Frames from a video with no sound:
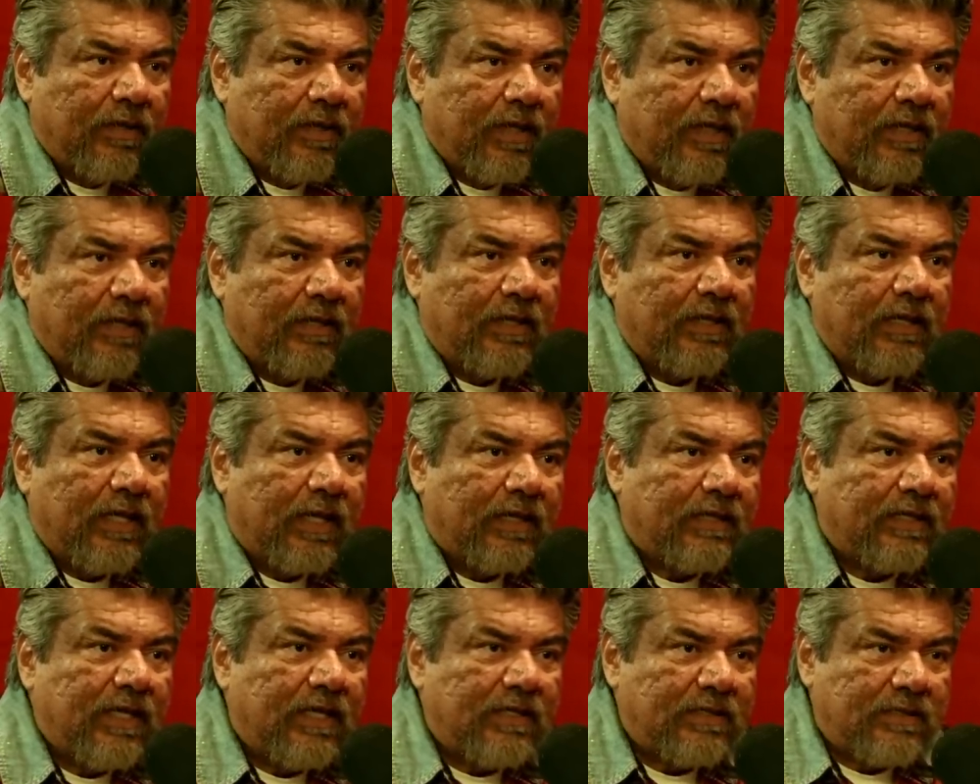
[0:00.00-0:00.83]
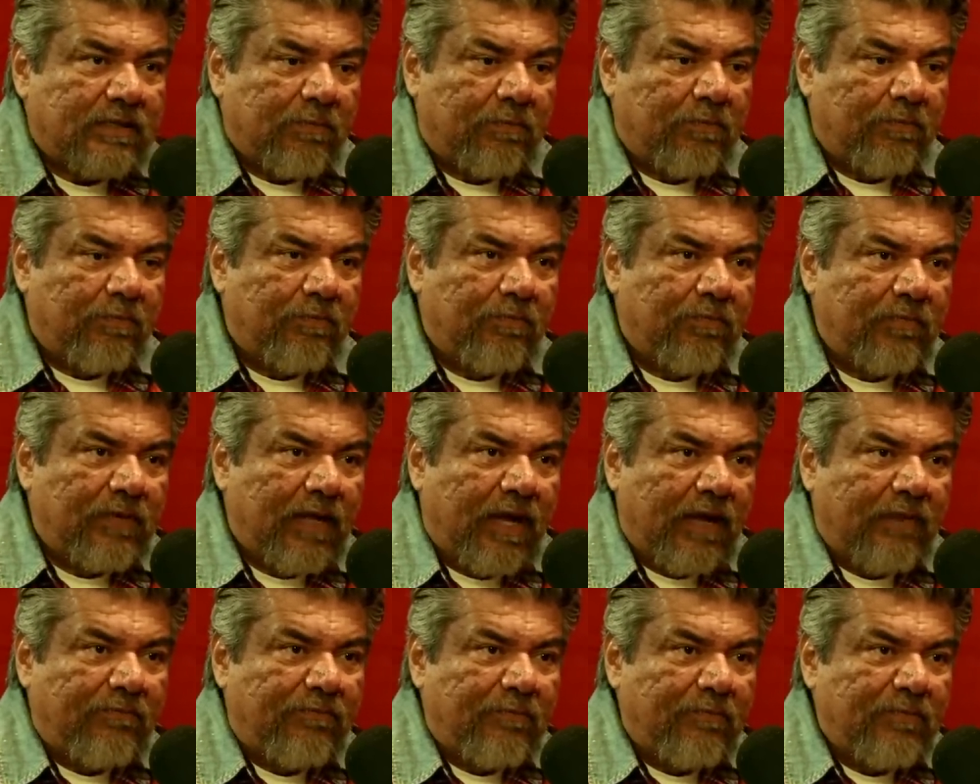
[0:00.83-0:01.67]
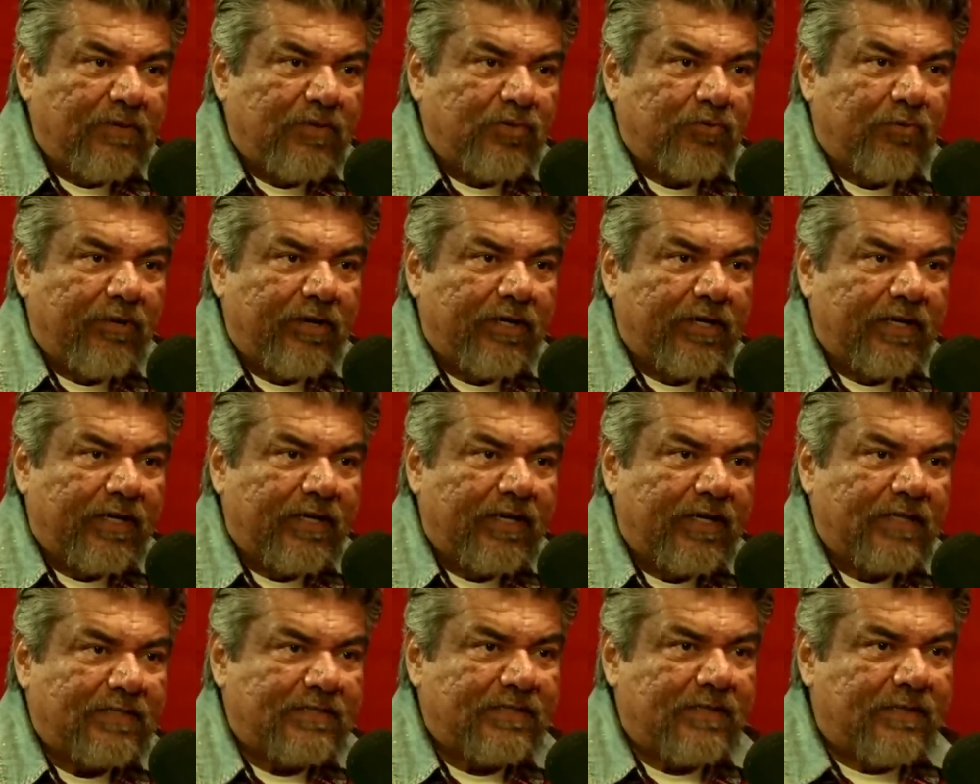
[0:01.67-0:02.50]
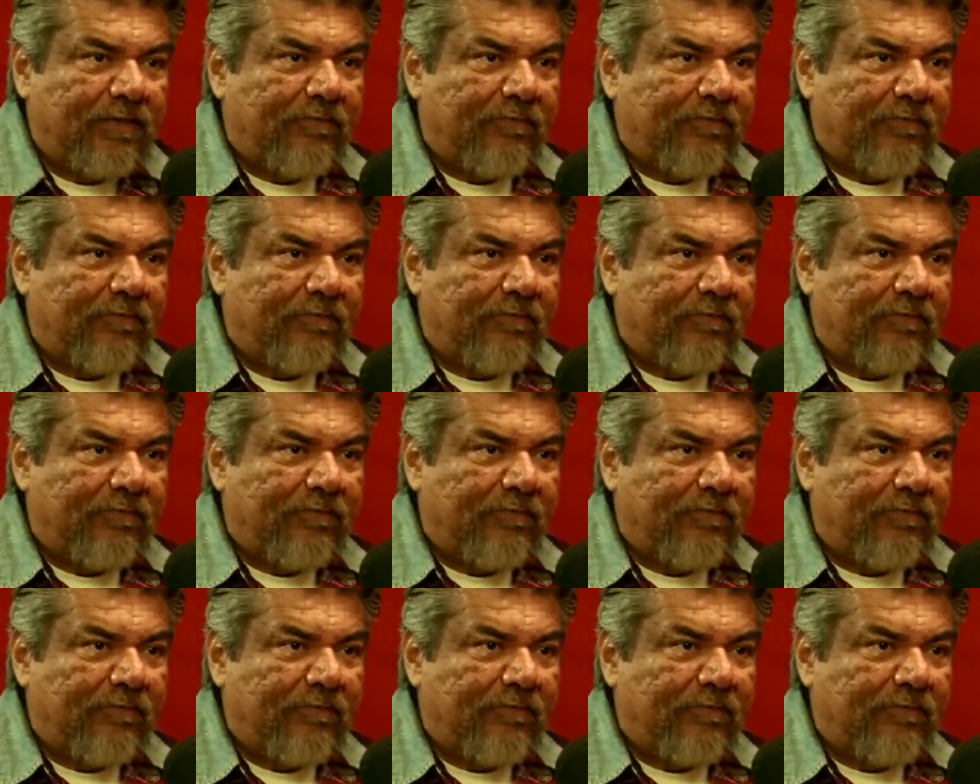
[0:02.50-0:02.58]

he like takes the knife in between and cuts it.